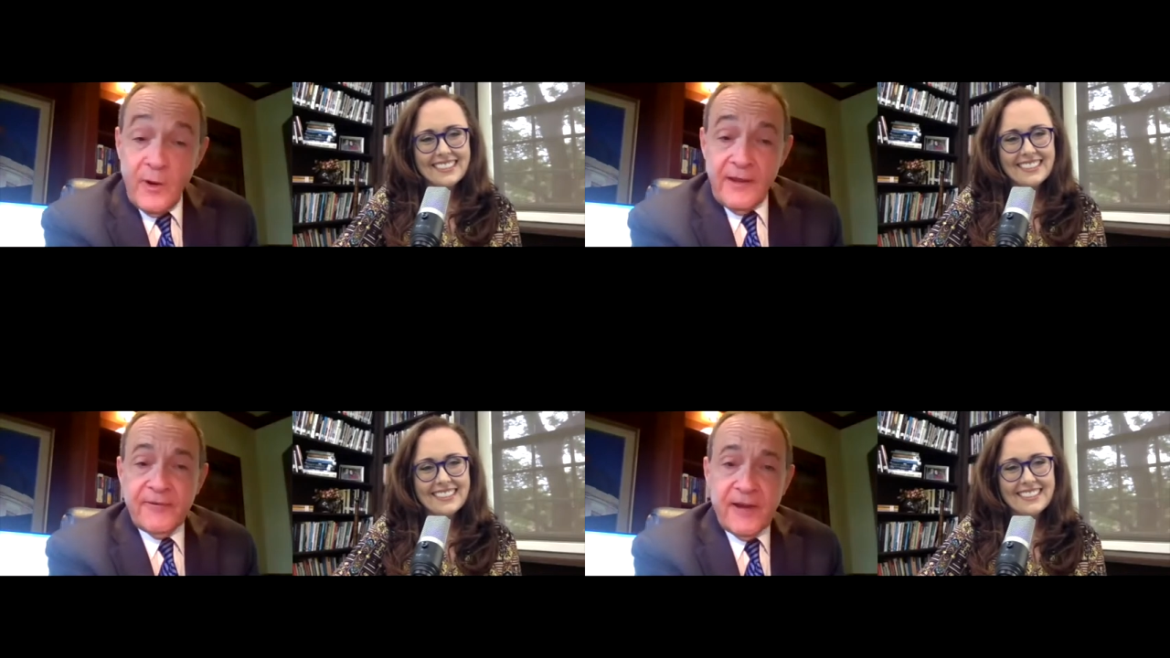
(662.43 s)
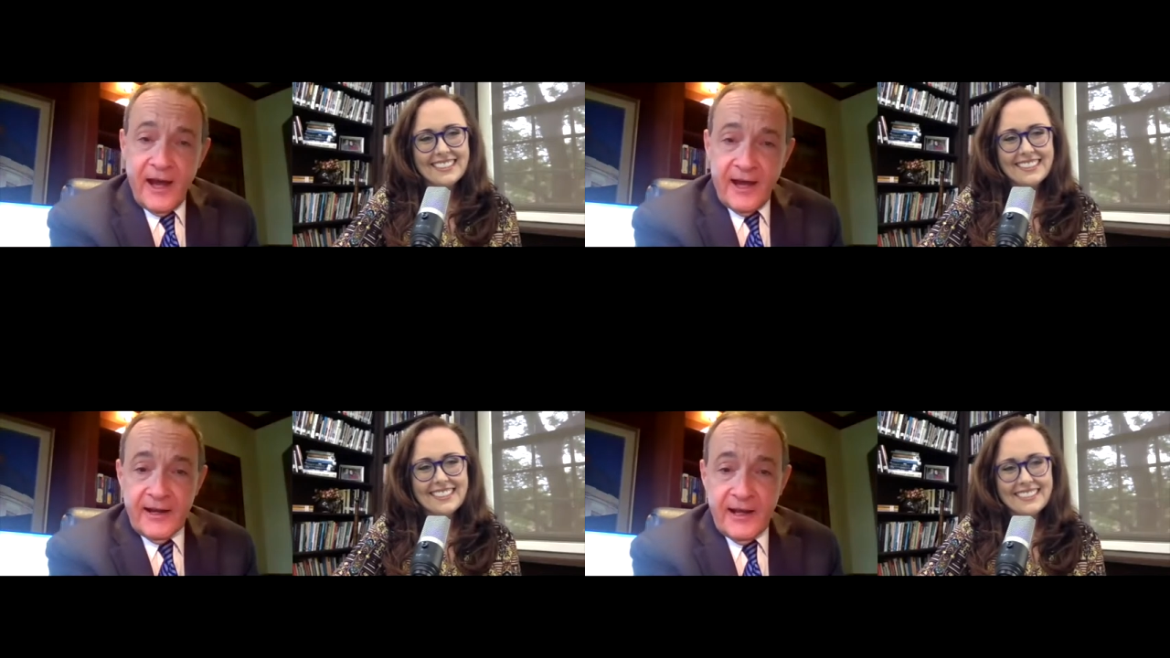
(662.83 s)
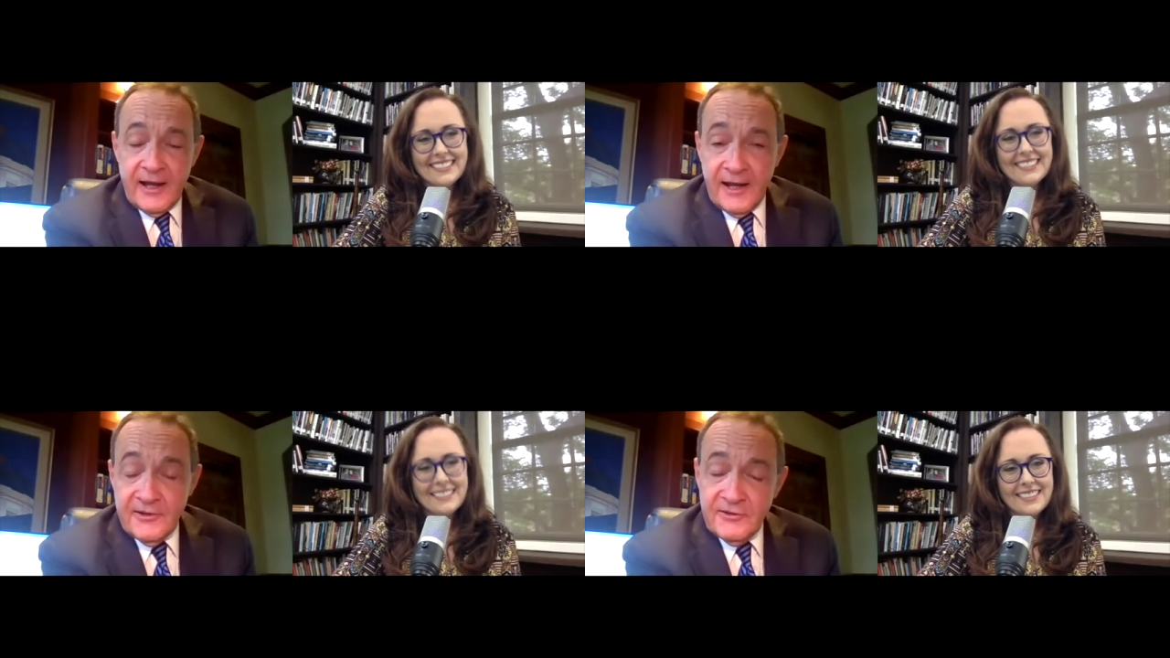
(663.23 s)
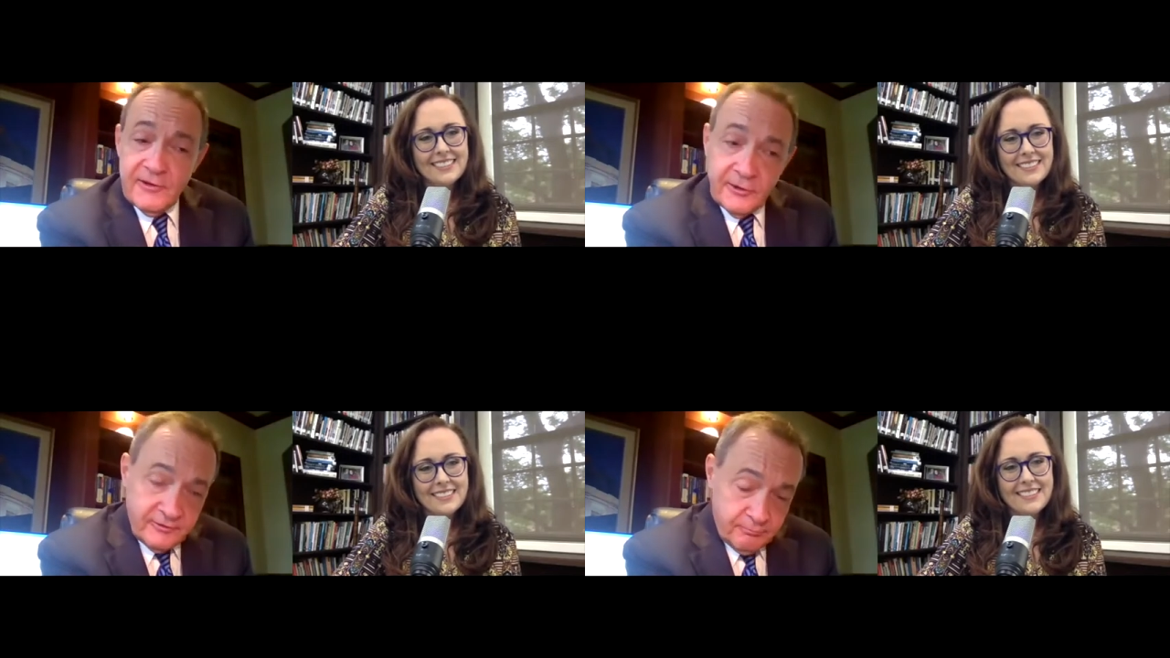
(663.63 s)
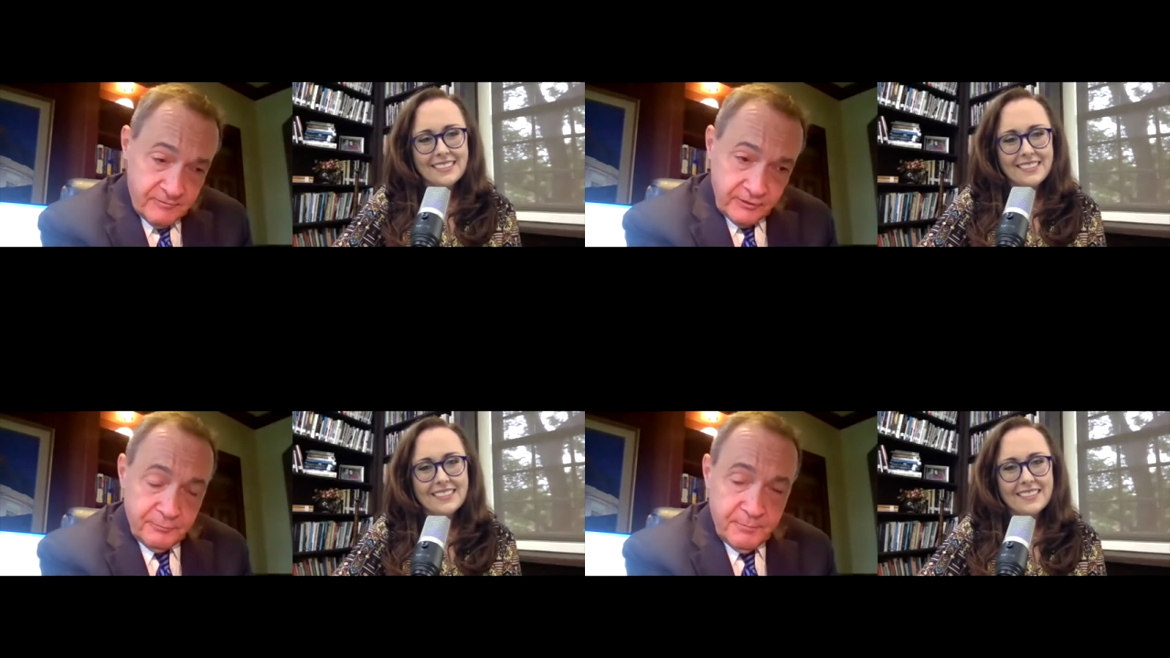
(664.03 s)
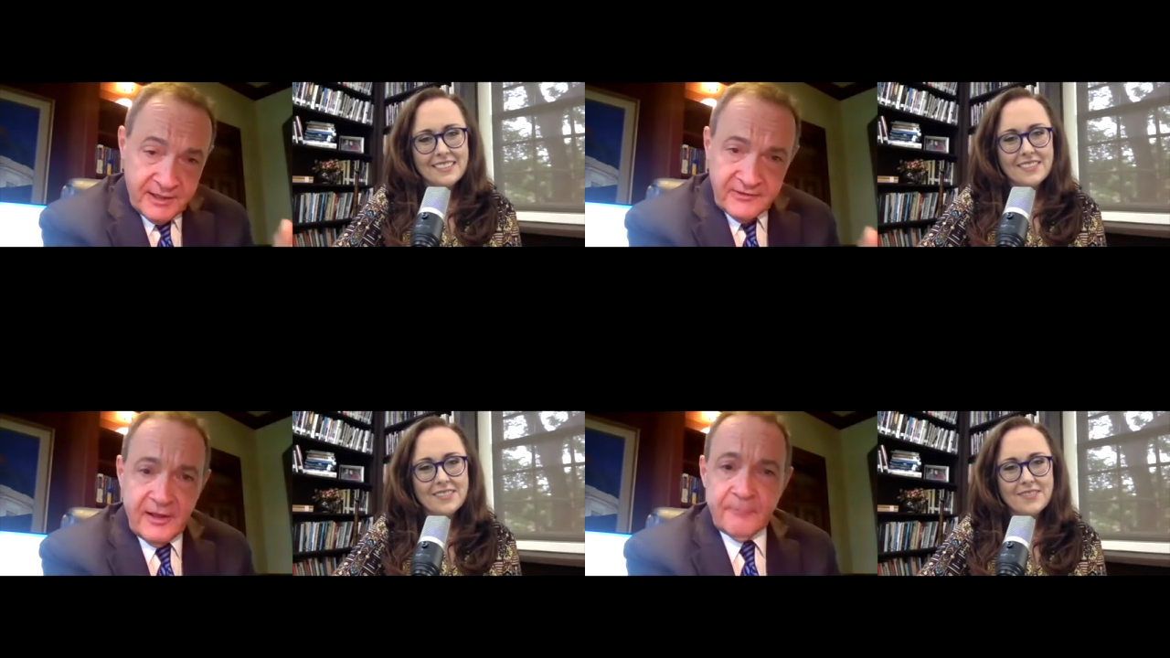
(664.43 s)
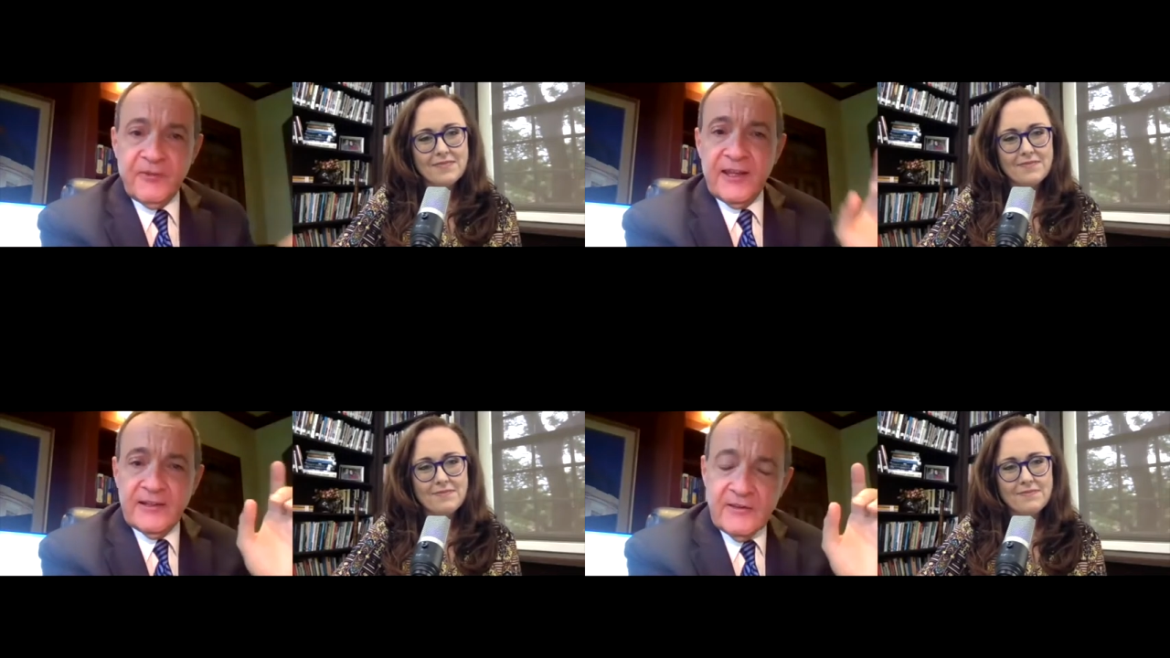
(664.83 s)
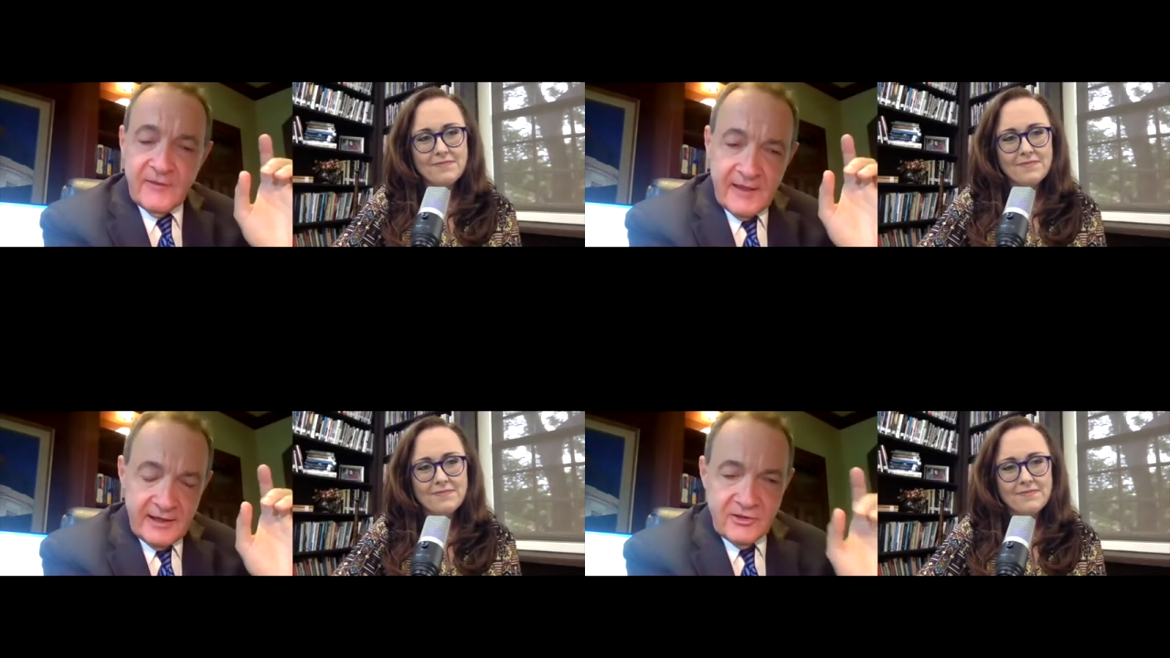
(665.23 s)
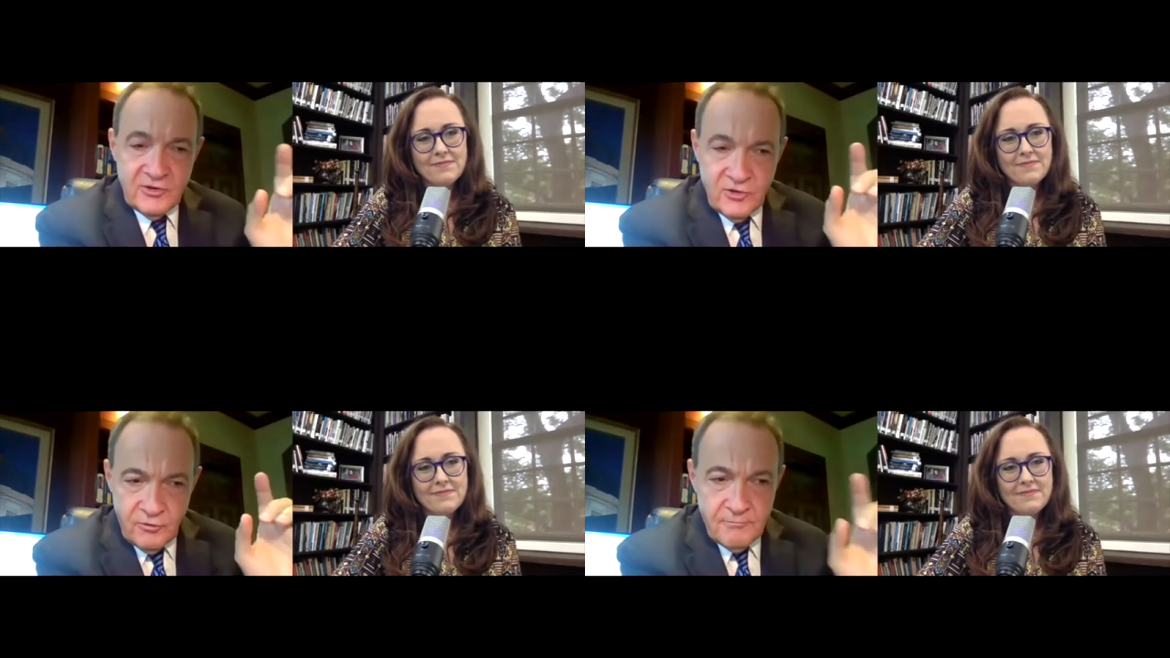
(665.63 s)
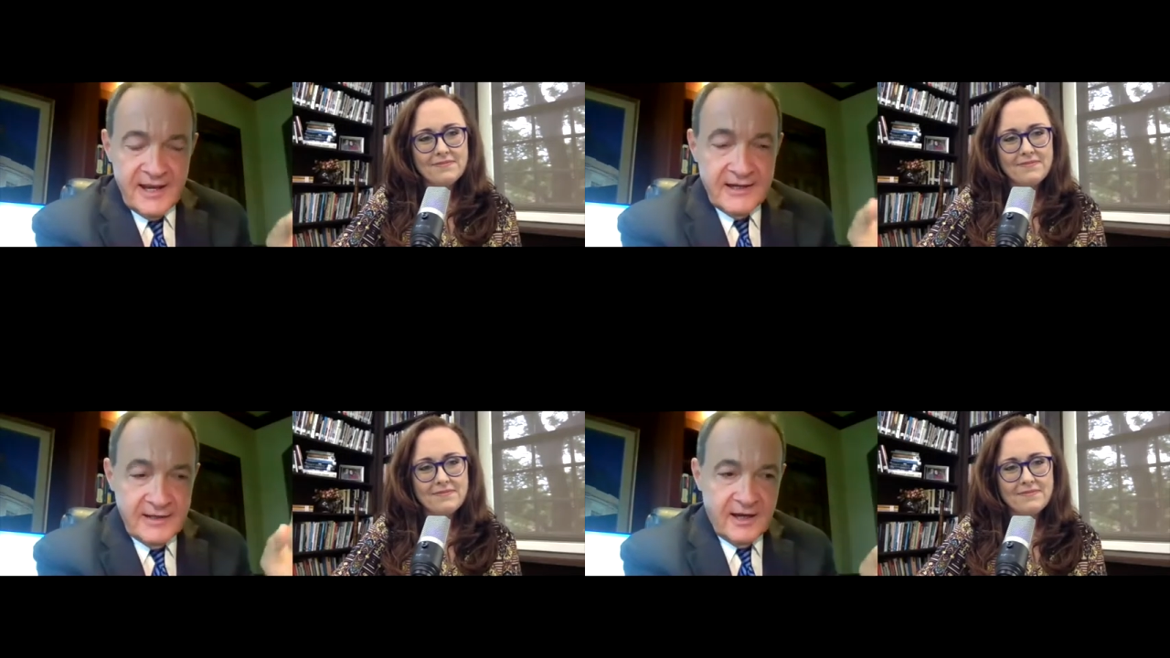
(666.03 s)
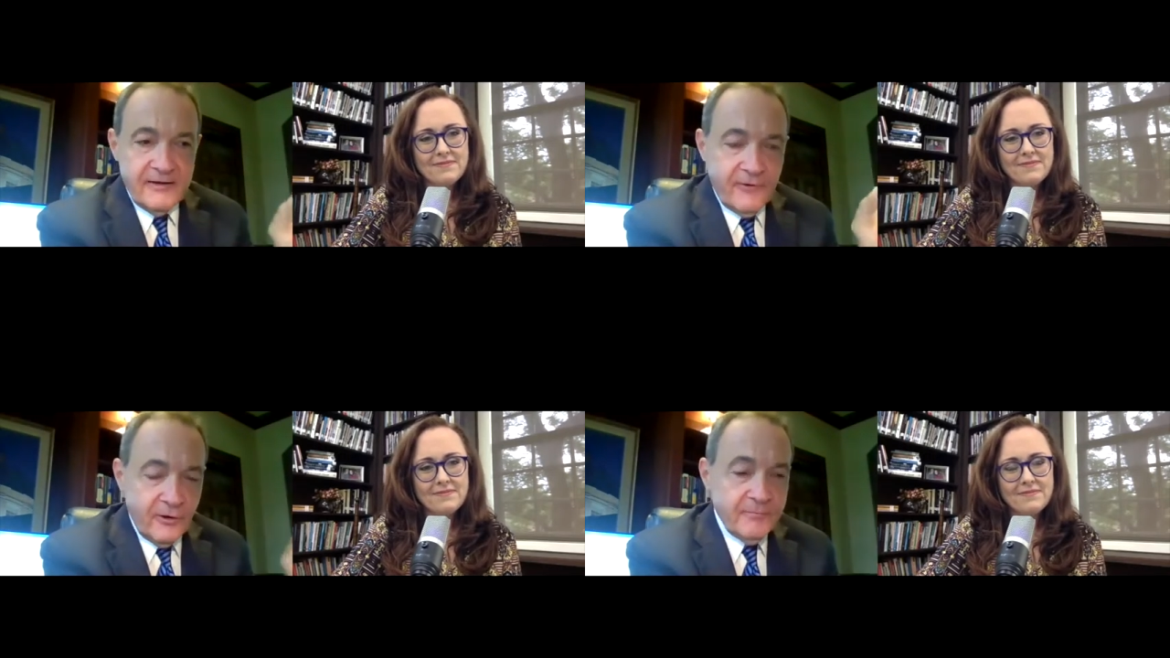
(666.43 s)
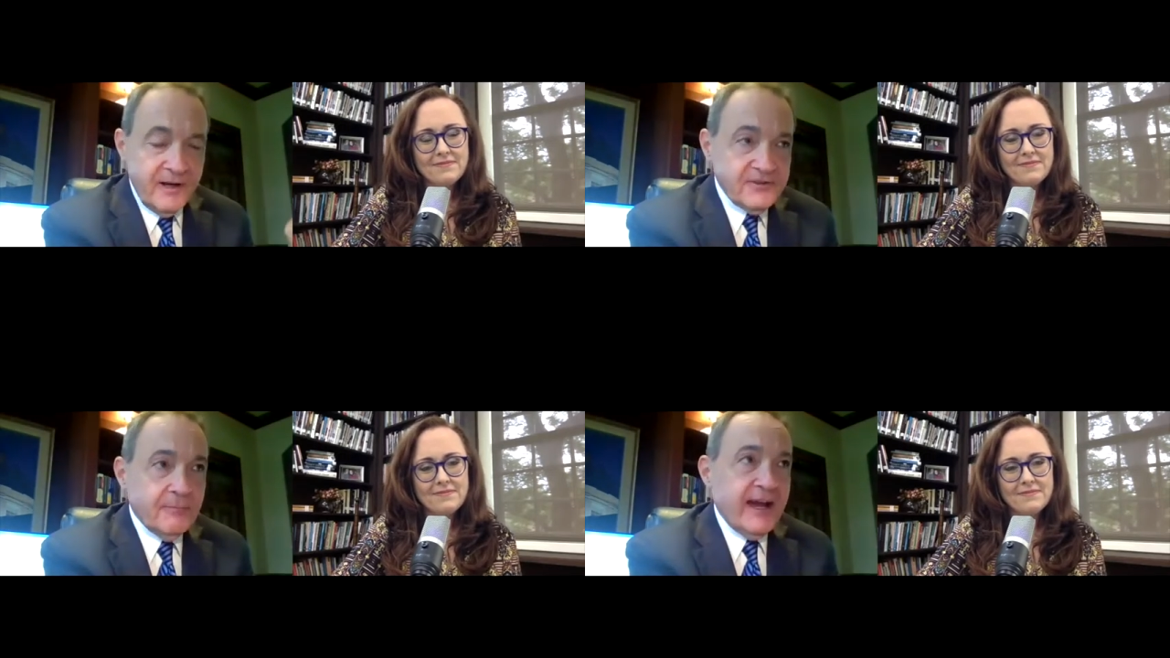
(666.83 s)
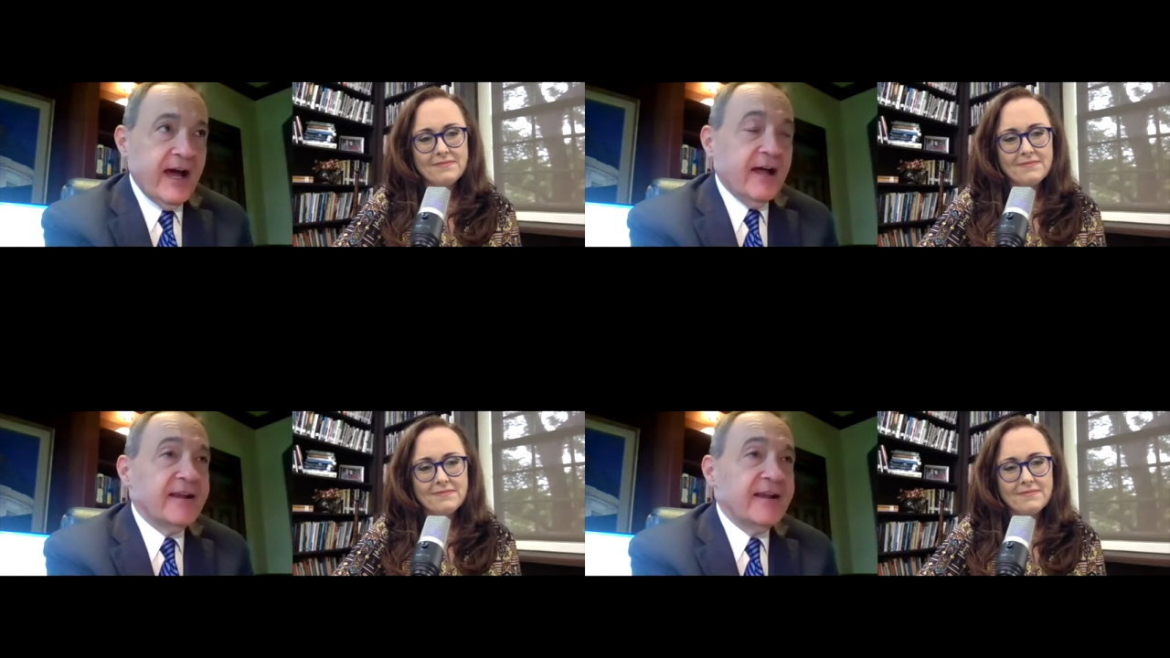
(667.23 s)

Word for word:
Speaker 1: we've got uh, there's there's been something that you may not have heard much about.